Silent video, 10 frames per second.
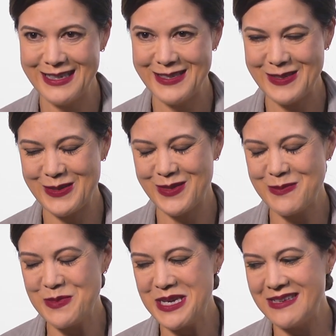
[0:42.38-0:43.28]
sort of the
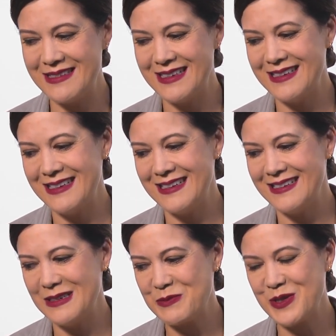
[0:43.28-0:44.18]
main
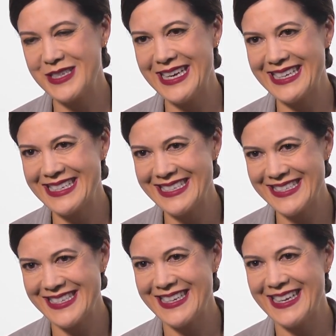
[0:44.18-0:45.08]
protagonists
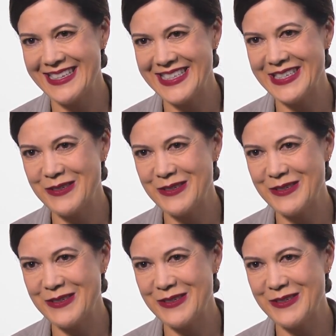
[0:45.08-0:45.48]
in Halo,